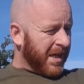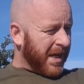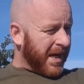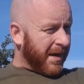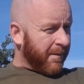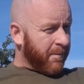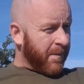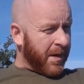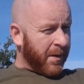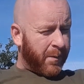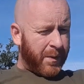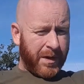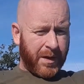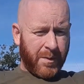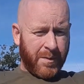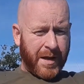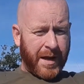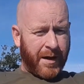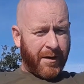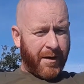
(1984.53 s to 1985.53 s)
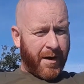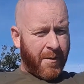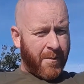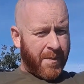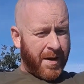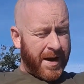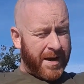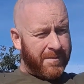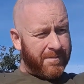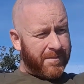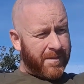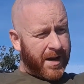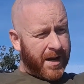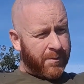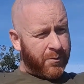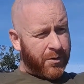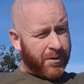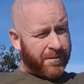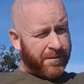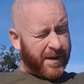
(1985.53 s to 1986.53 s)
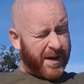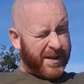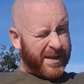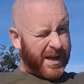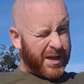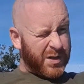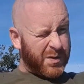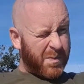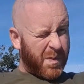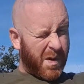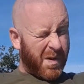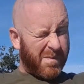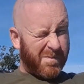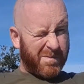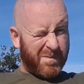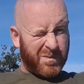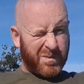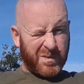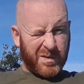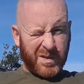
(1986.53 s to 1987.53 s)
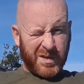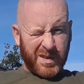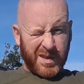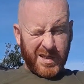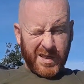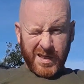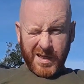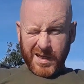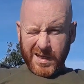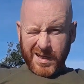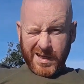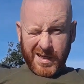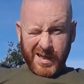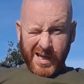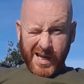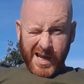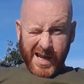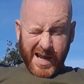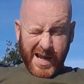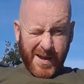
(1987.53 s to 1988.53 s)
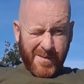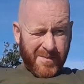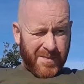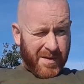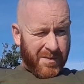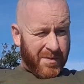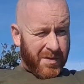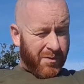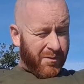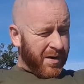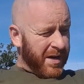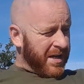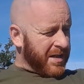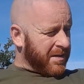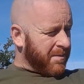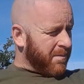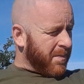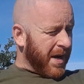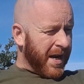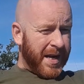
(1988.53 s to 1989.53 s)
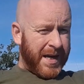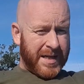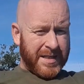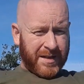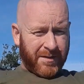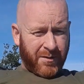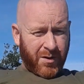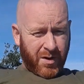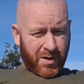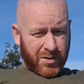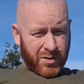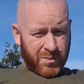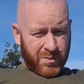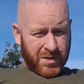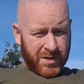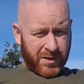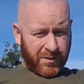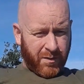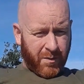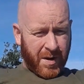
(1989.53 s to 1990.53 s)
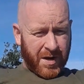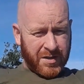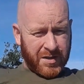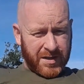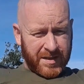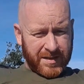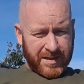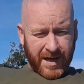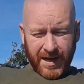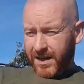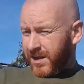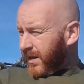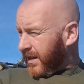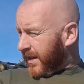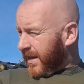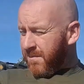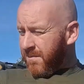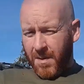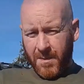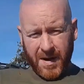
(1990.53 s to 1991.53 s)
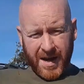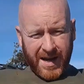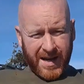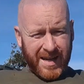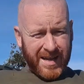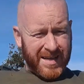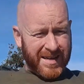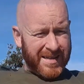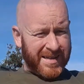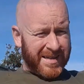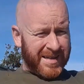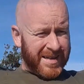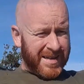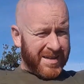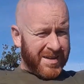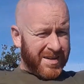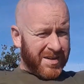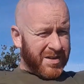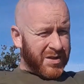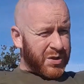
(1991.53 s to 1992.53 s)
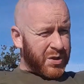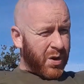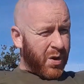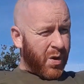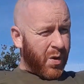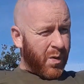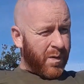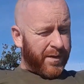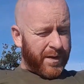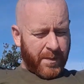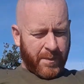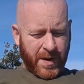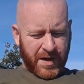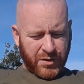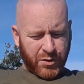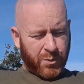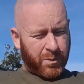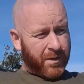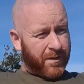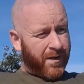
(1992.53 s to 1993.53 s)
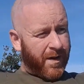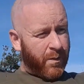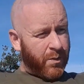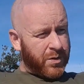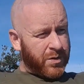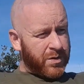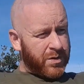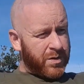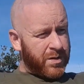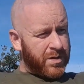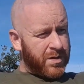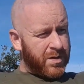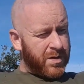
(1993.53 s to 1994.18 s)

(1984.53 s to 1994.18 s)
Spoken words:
I've made up a little bit of ground bait and I'm going to feed that spot. And the reason being is I've got some silver bashing tackle in my bag. So for the past couple of hours,